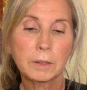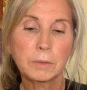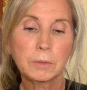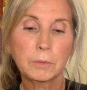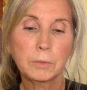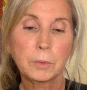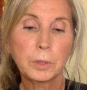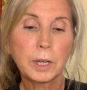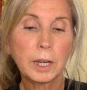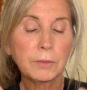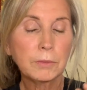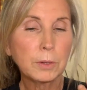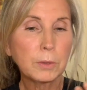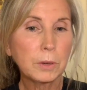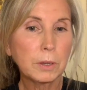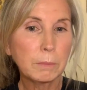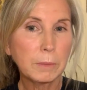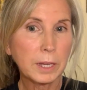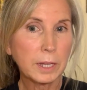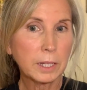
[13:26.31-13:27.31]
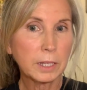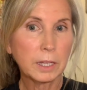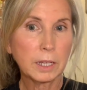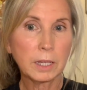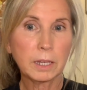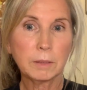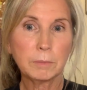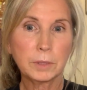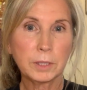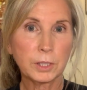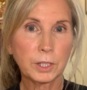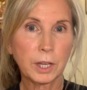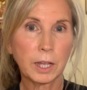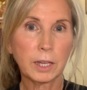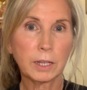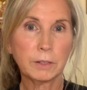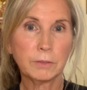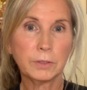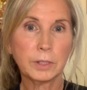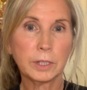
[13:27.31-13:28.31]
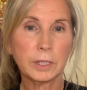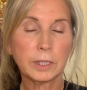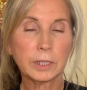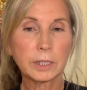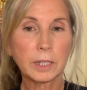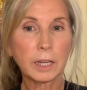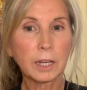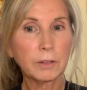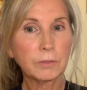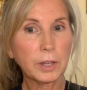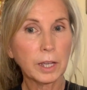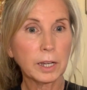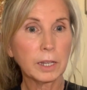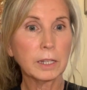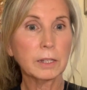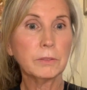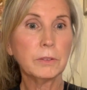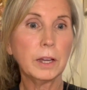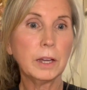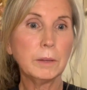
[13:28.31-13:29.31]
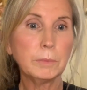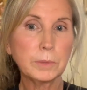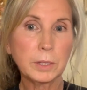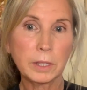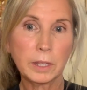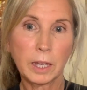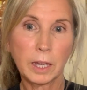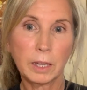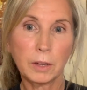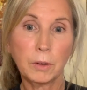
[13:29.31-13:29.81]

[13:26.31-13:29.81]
Whenever we make an image out of it, it's like, I've got to live up to that.